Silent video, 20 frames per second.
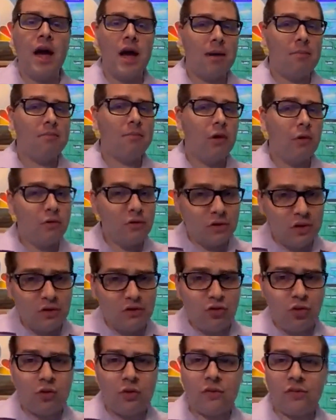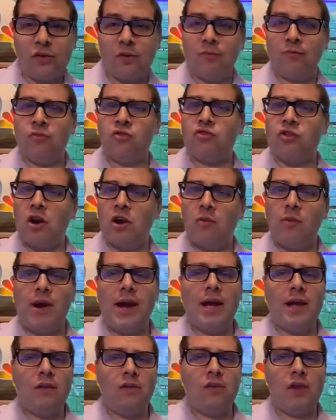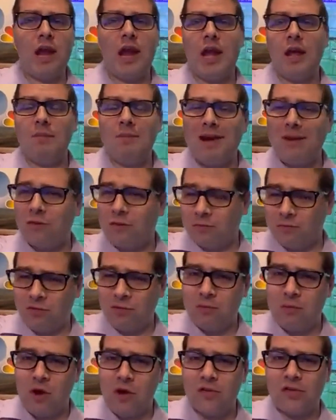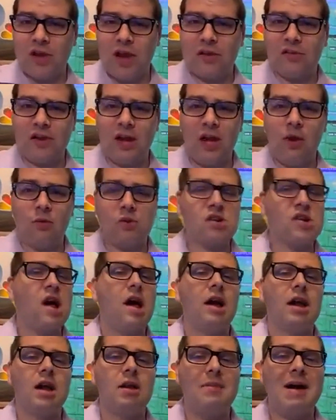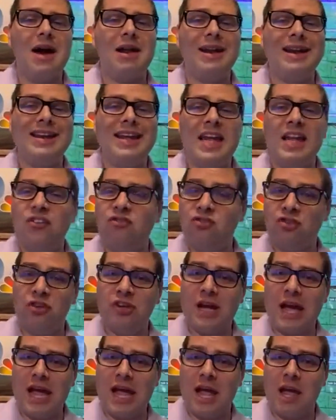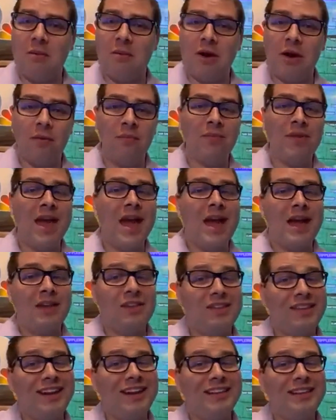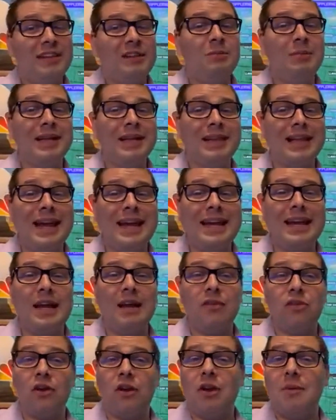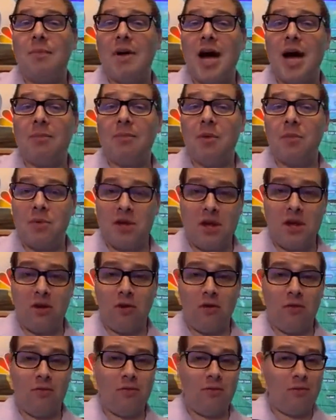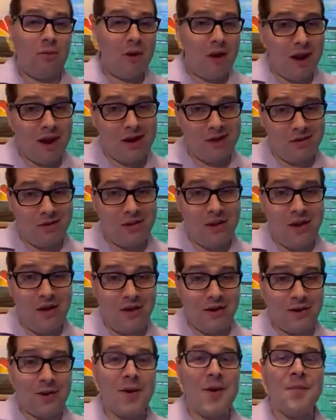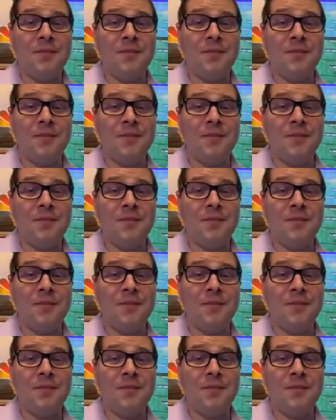mostly due to some strong winds and about some small size hail. We're talking about an inch in diameter. Seeing a little bit of lightning starting to pop up here right along